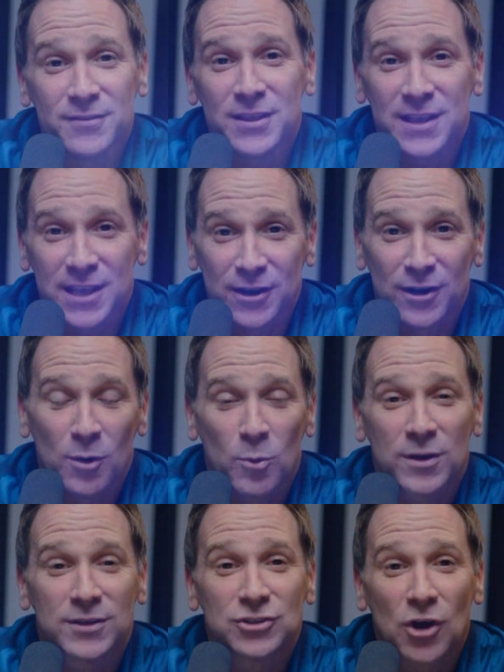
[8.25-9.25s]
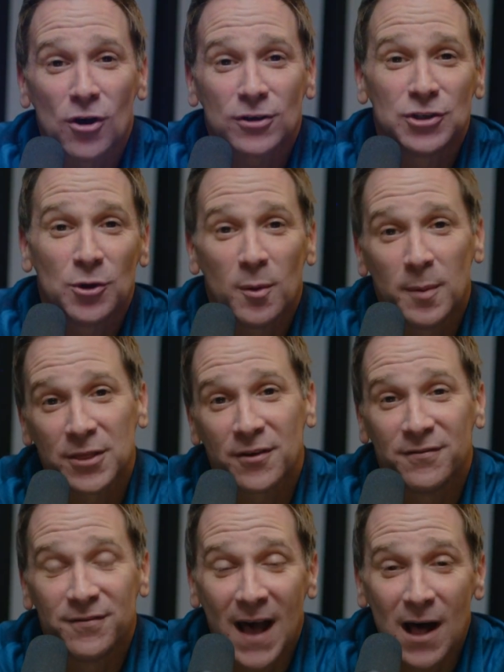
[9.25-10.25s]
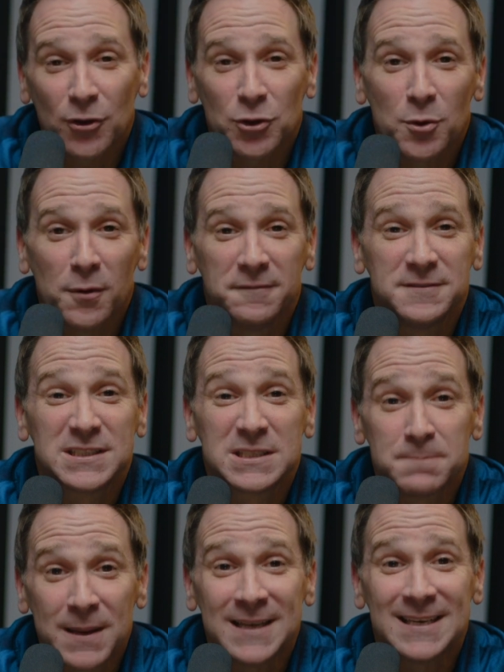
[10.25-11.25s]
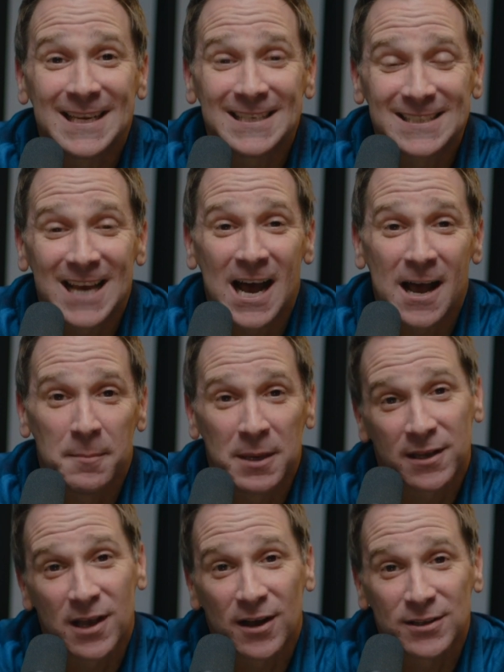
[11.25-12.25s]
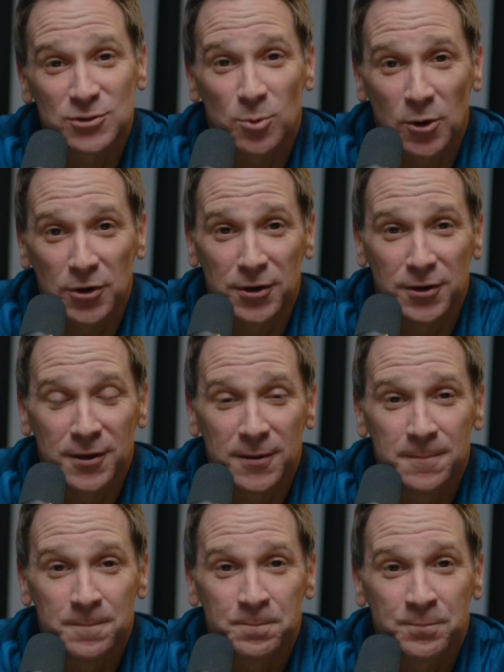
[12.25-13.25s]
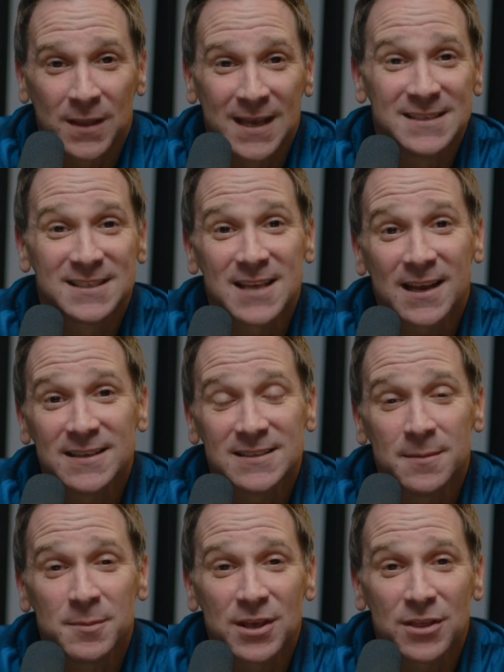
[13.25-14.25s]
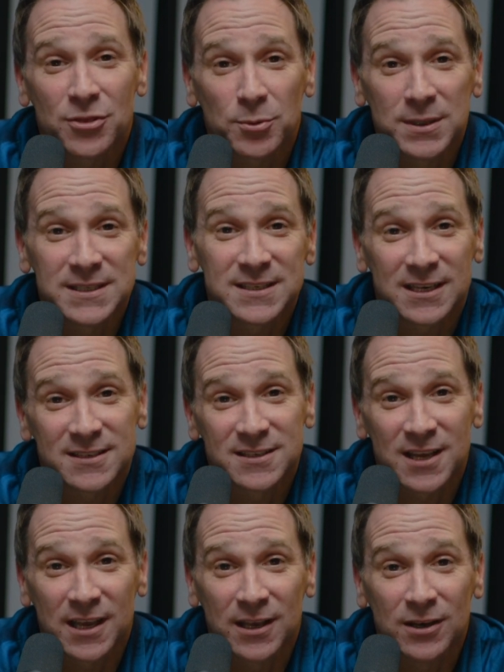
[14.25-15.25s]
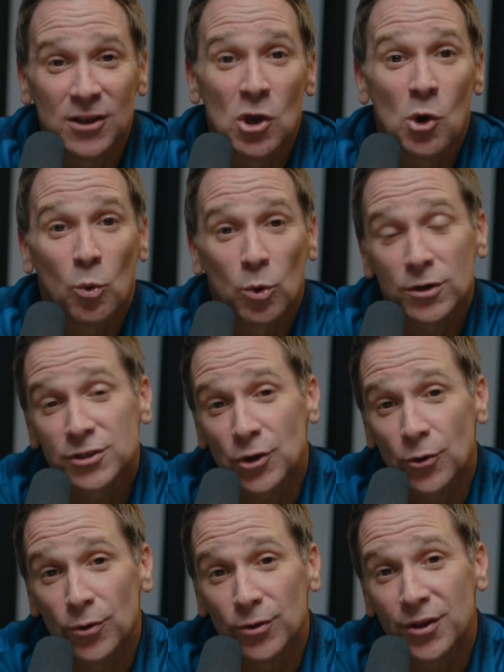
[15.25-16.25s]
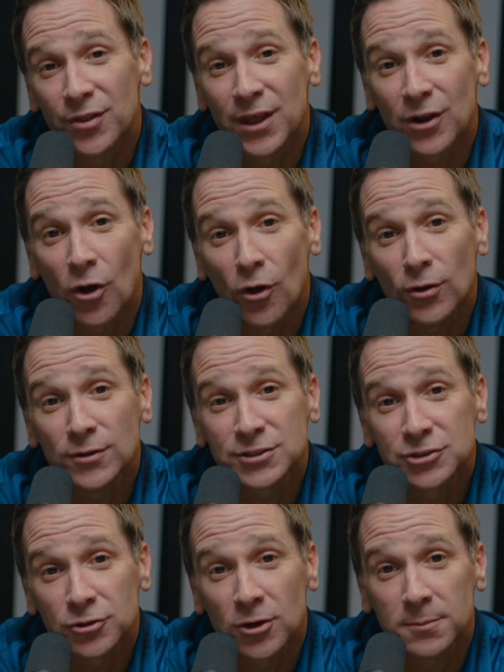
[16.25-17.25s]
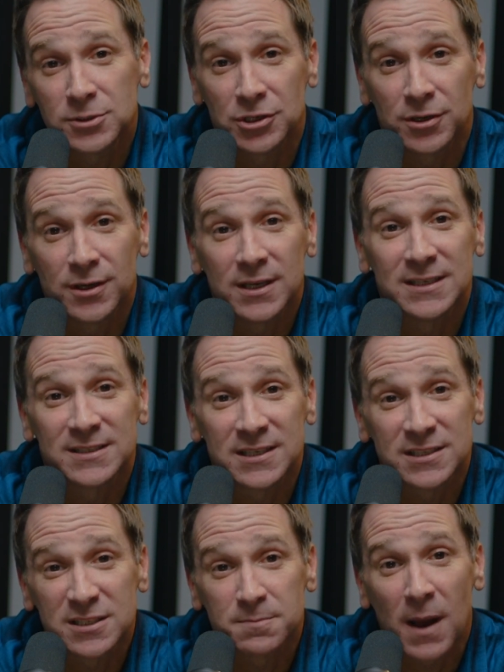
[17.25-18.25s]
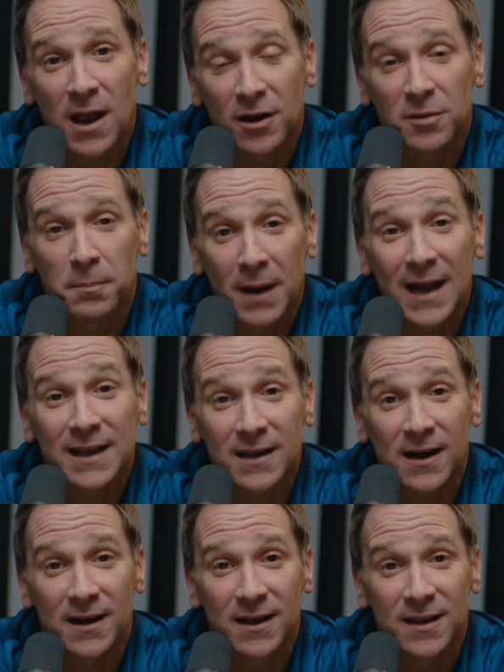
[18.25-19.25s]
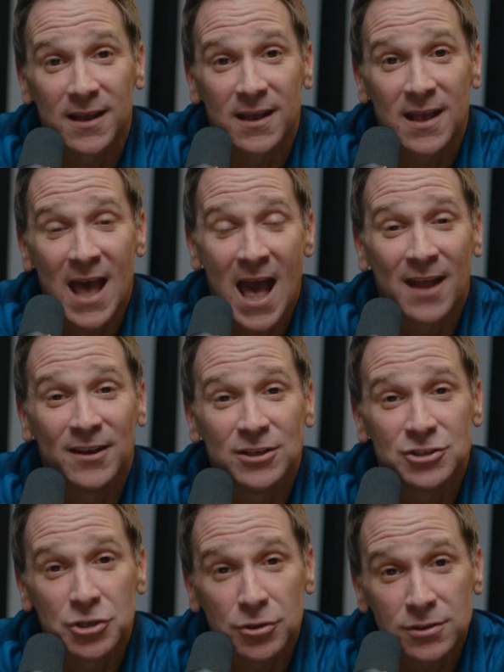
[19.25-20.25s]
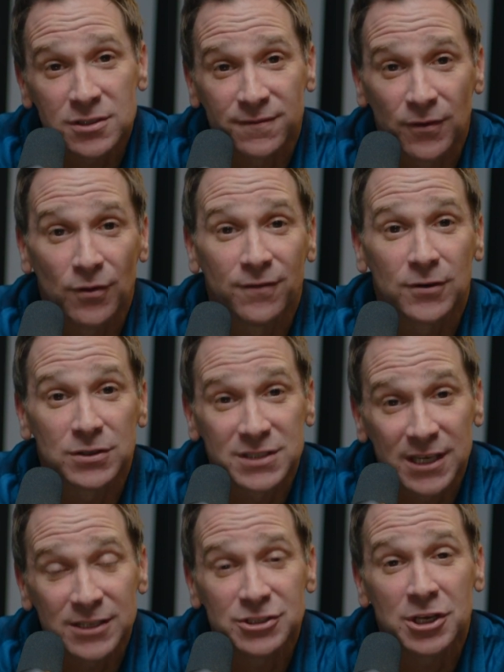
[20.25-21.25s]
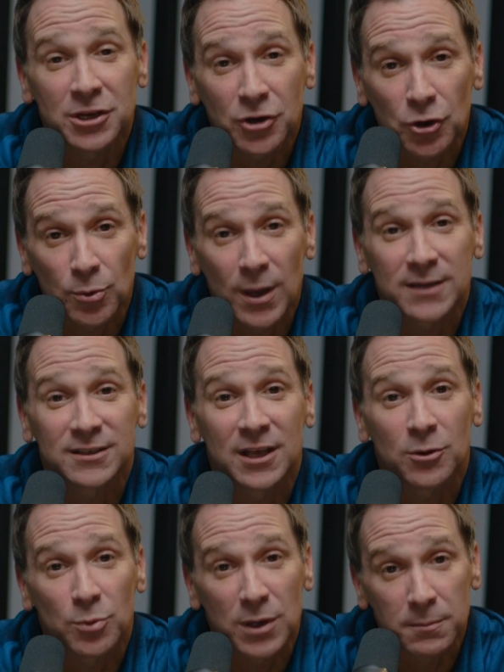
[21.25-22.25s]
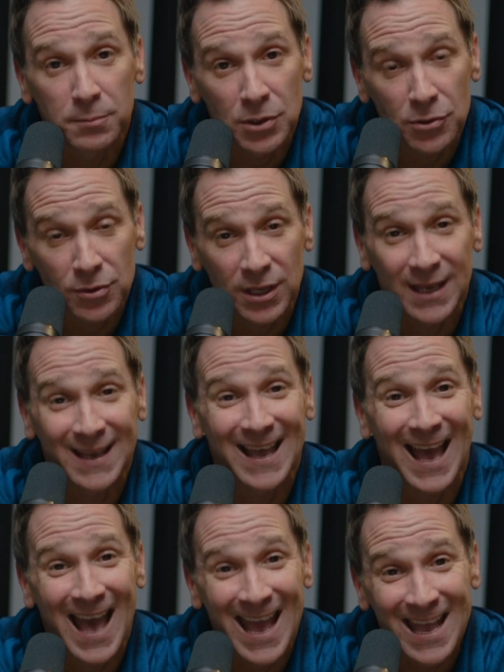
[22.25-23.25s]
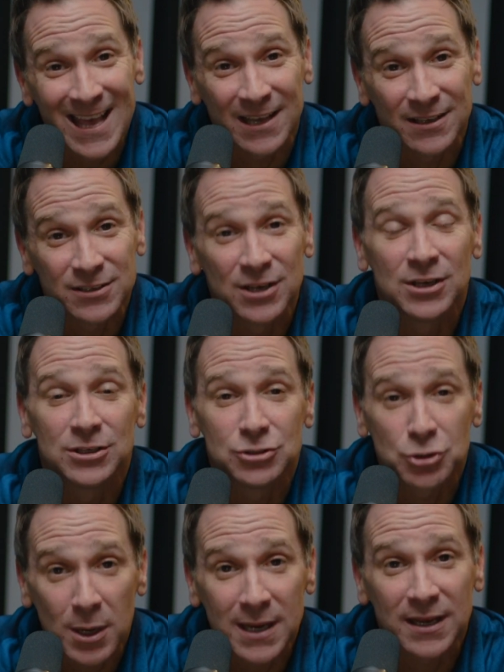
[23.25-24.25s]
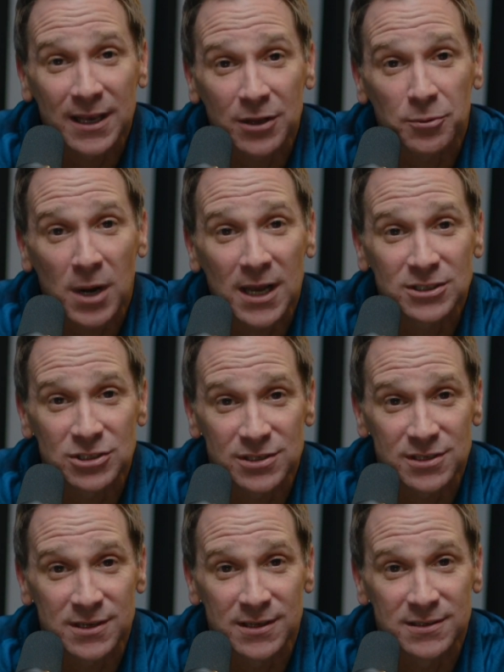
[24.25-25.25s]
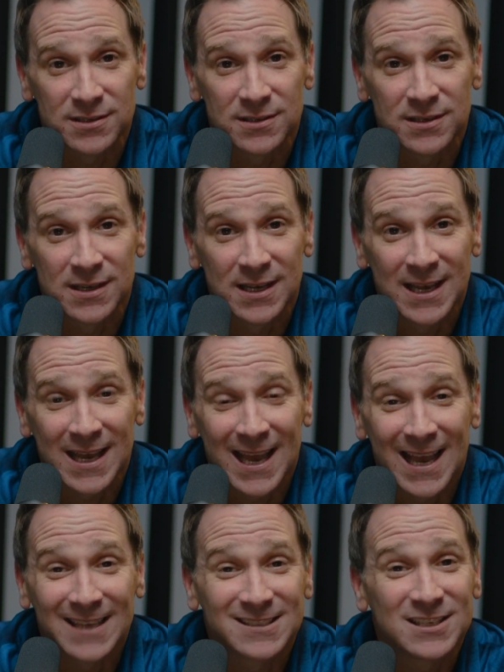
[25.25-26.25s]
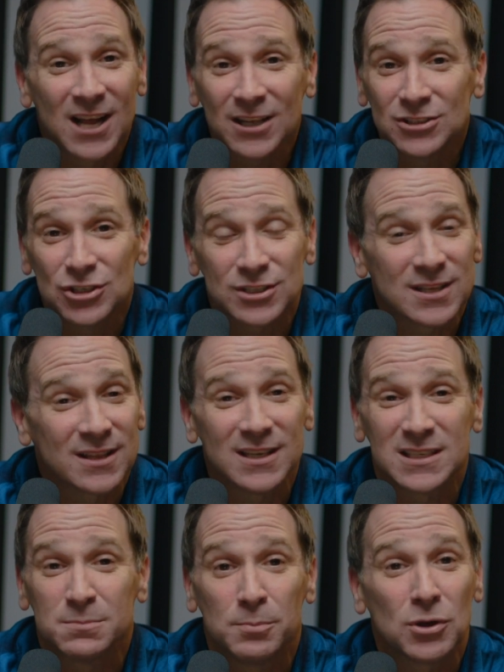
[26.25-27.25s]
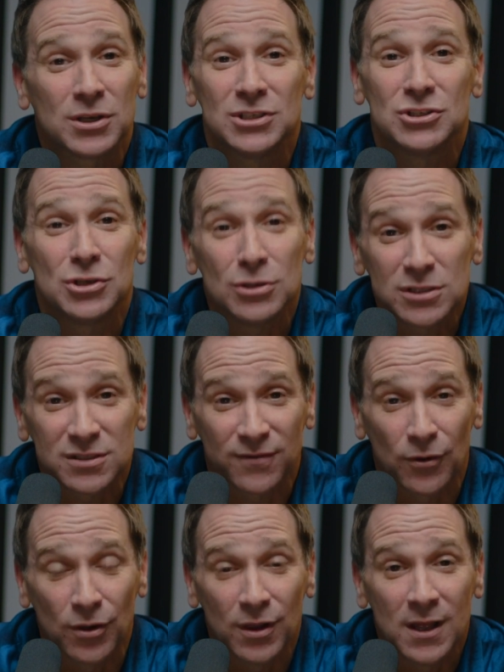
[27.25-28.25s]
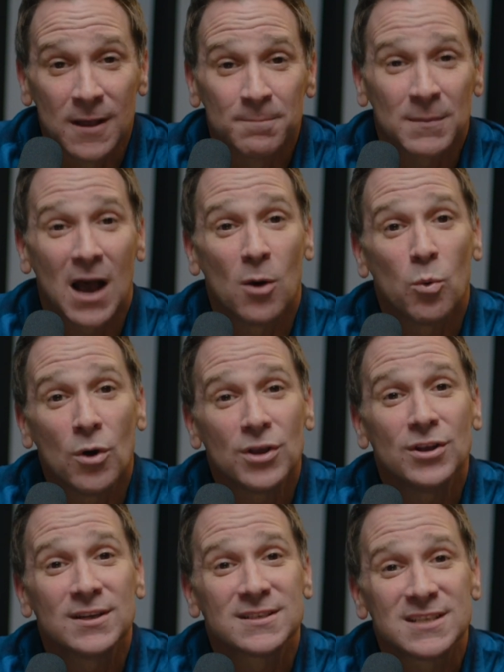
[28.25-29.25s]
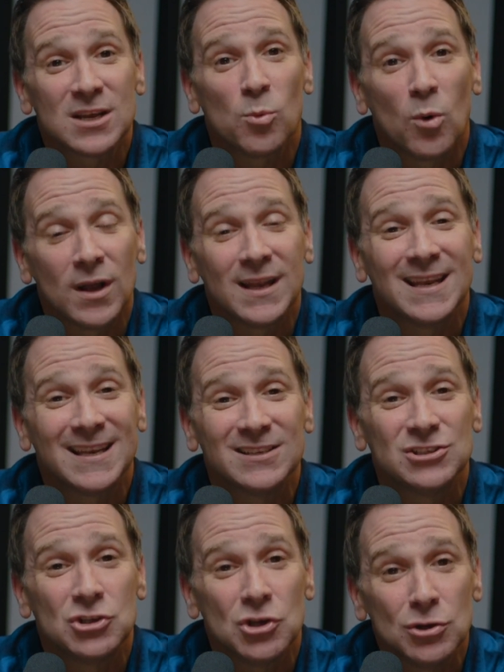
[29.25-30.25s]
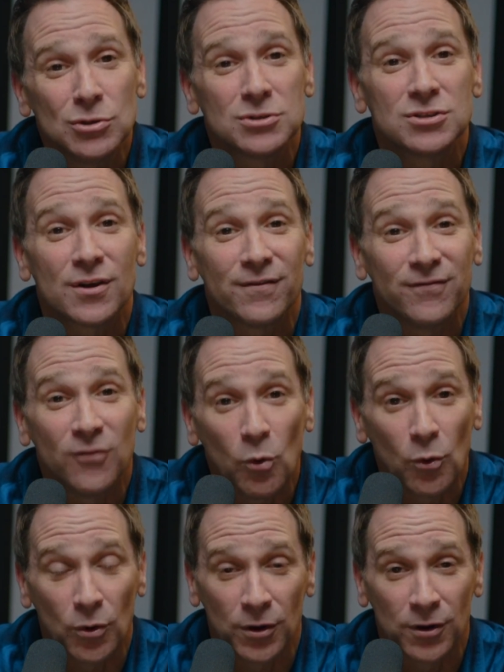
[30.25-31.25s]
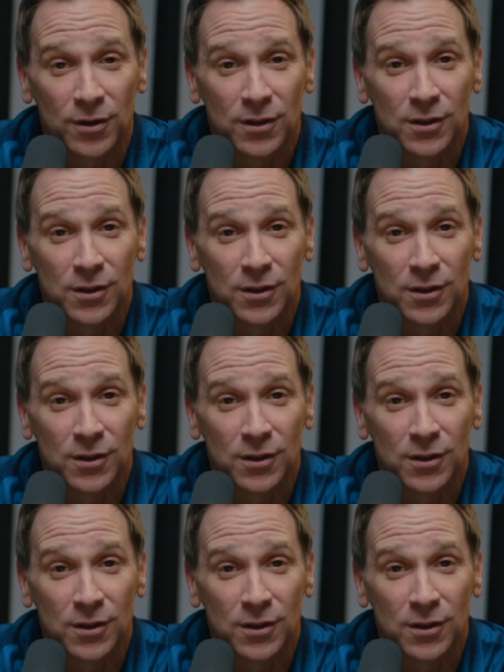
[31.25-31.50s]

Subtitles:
the year, I want to talk to you about the value of spending time in God's Word. In 2 Timothy 3:16, we're told that all scripture is inspired by God and is useful for teaching, correcting, rebuking, and training in righteousness. It's not just that this book is useful, I want you to see what it is used for.